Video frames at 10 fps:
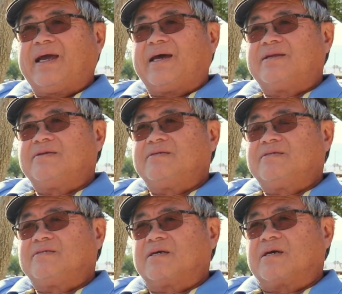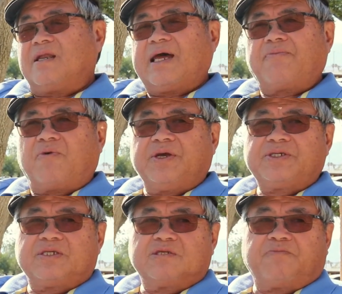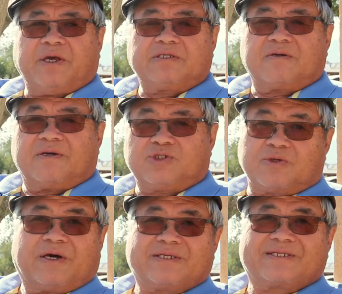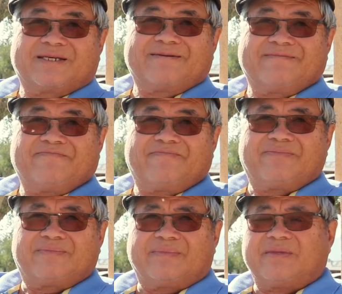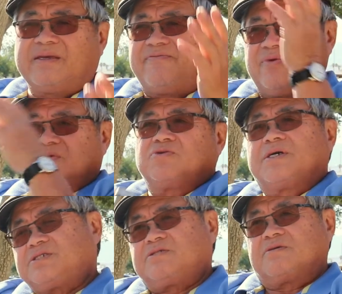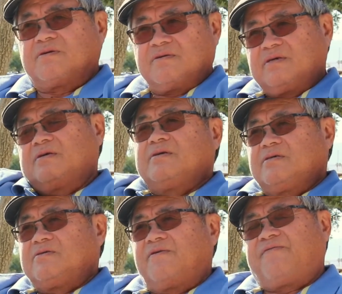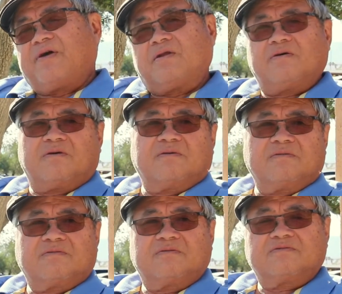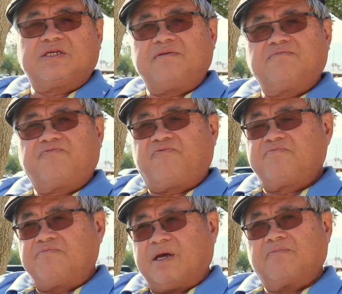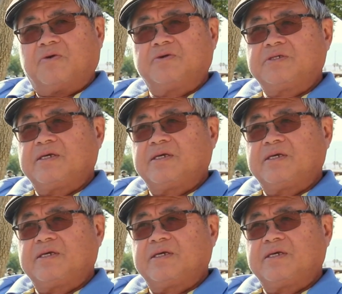And the collaboration is based on trust. If you trust your fellow team members,